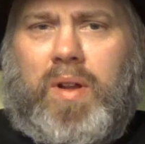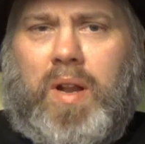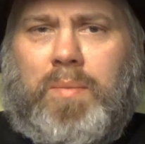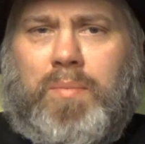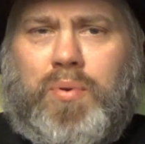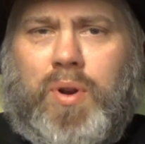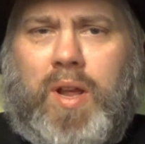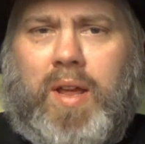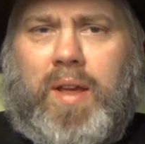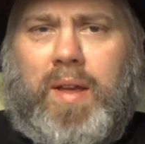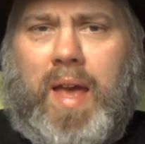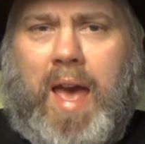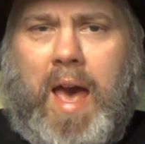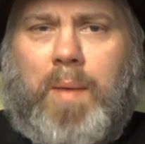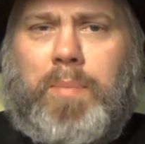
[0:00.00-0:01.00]
and I'm pretty
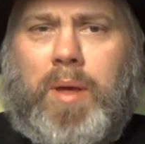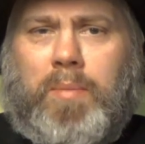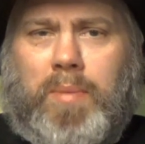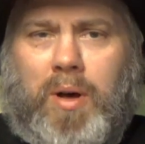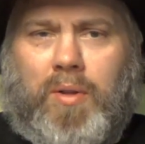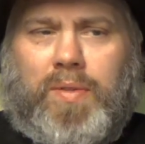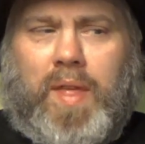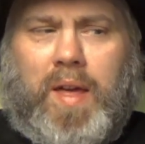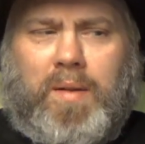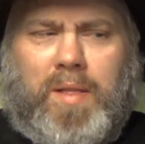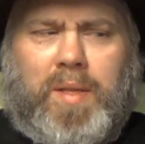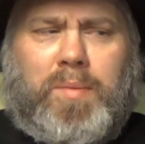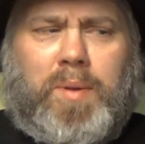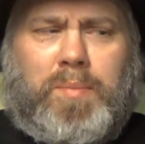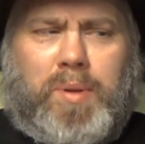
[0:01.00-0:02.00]
happy about that. I
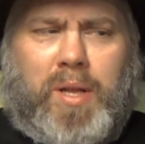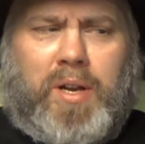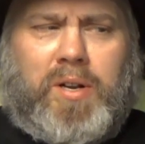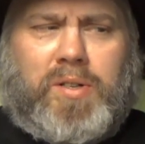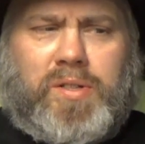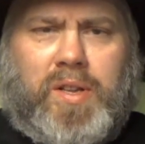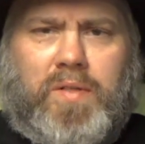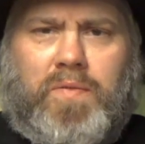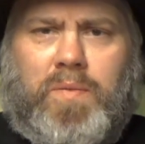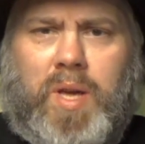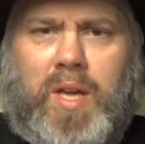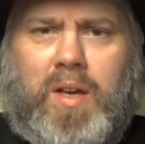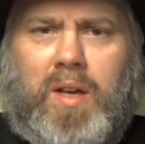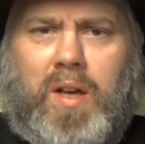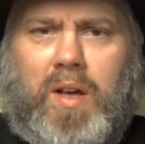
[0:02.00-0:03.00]
think my players give
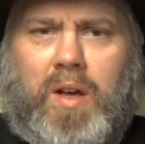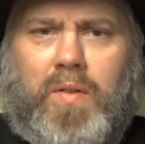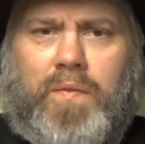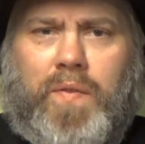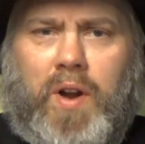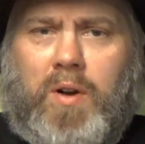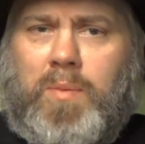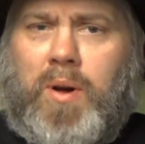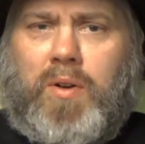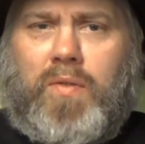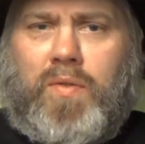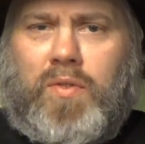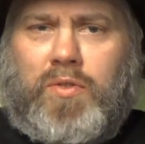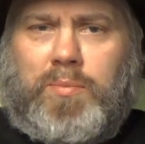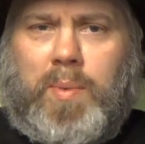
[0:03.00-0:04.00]
me a fair amount
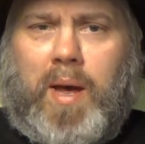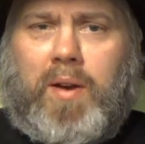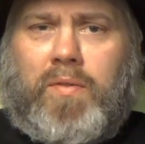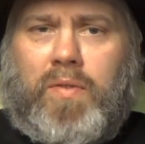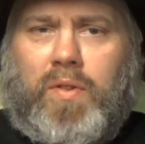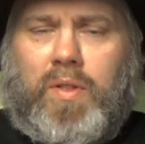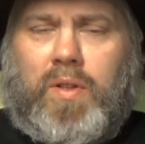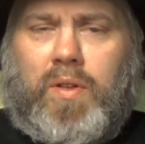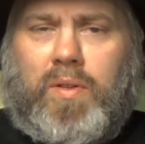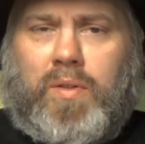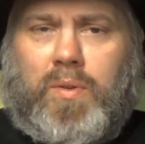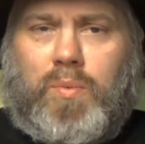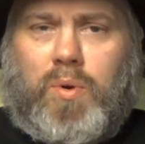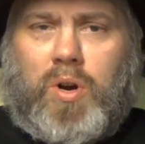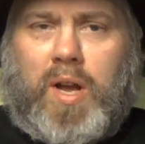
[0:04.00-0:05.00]
of respect for the
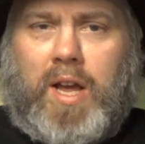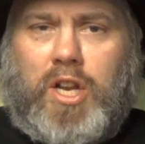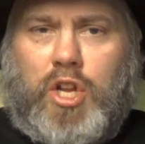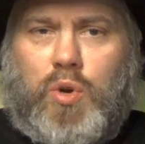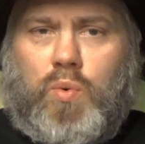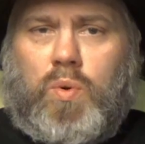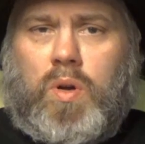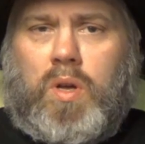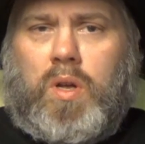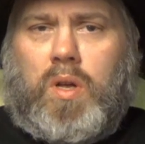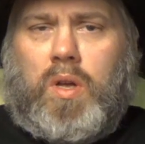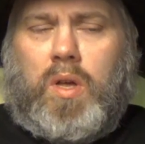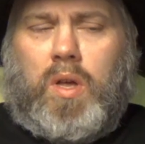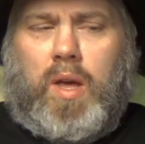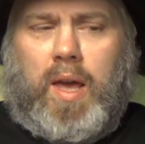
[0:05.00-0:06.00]
work I do,
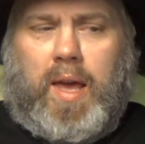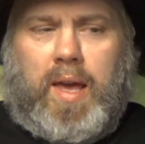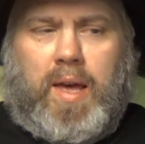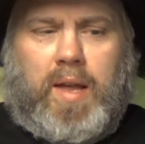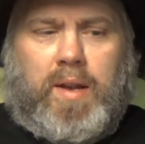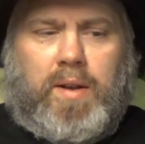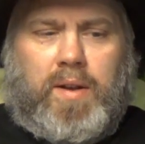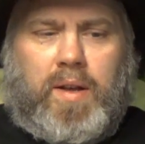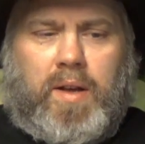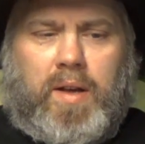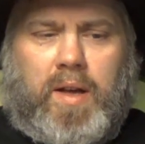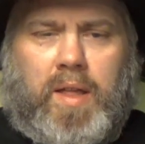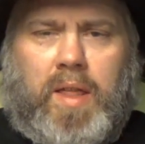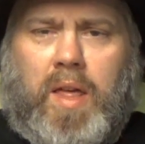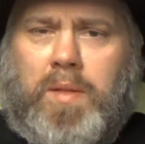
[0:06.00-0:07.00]
and
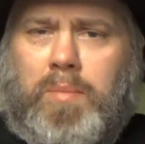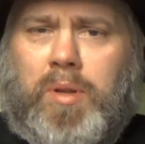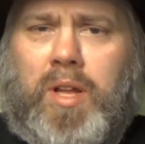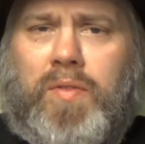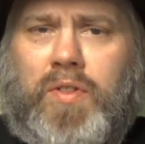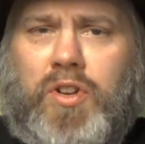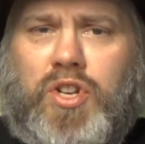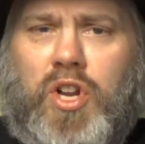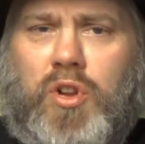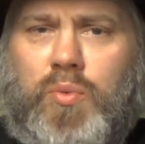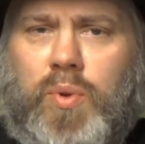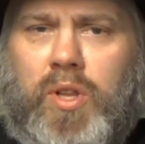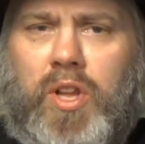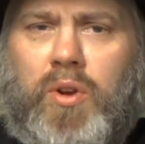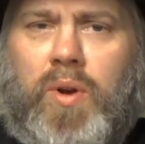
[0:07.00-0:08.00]
I believe they're
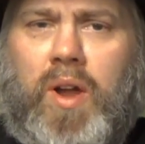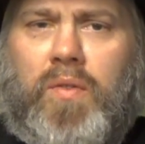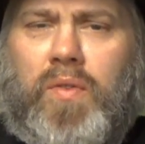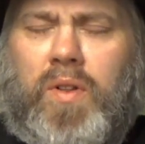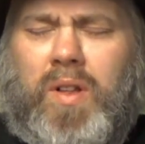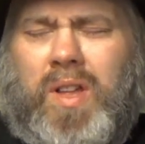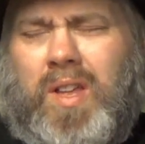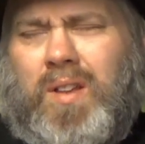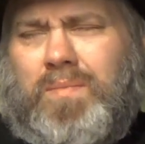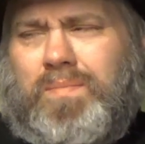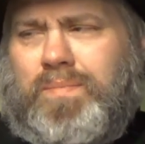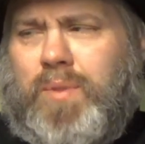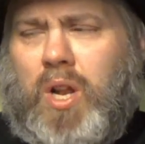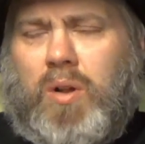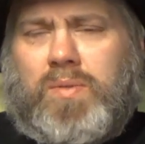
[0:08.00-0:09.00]
genuinely grateful.
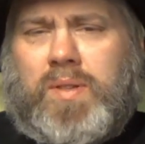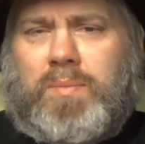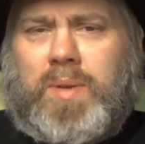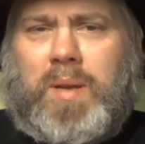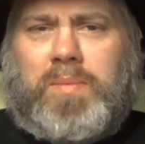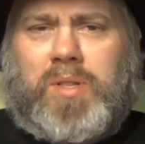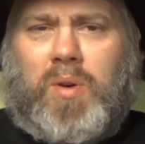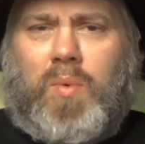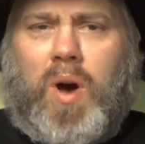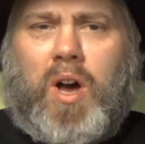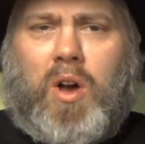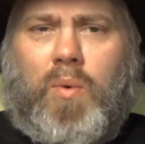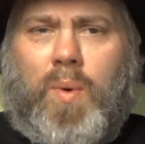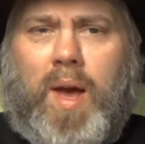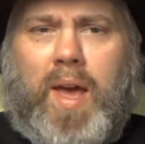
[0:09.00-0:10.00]
Sometimes they
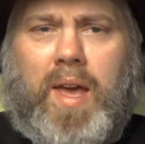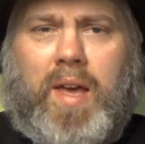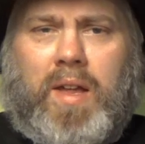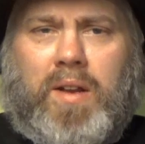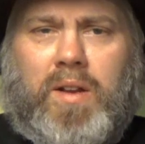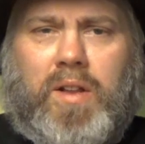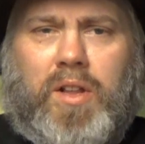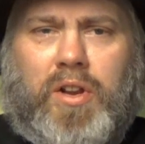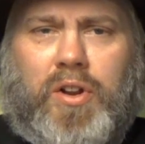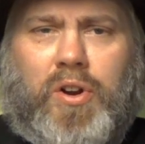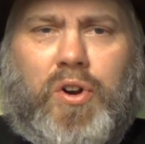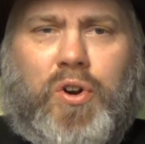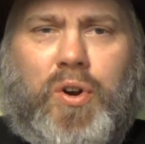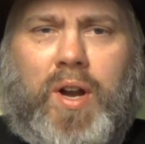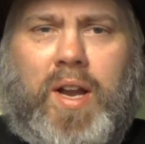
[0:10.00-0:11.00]
walk away and in a
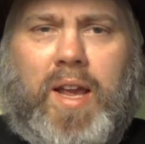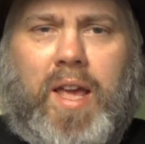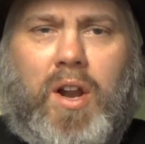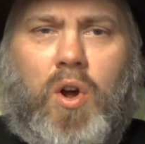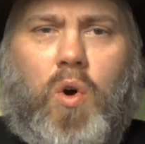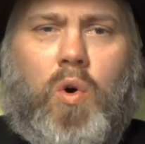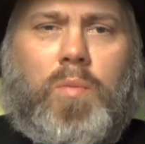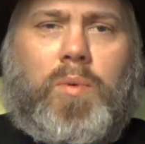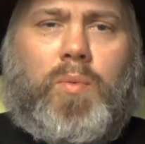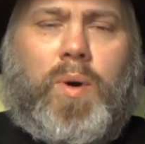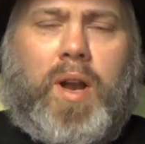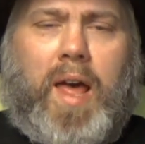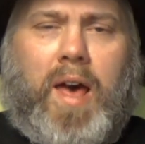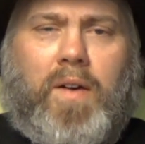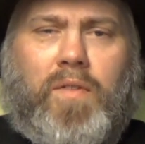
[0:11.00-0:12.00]
hurry to get home and
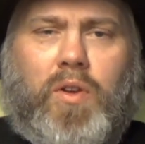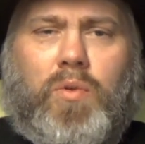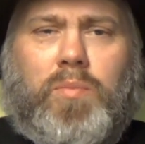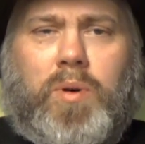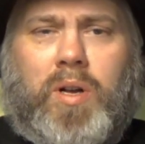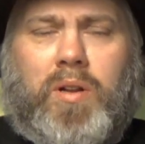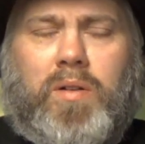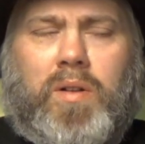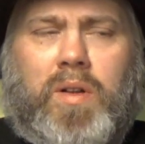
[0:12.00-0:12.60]
what have you, but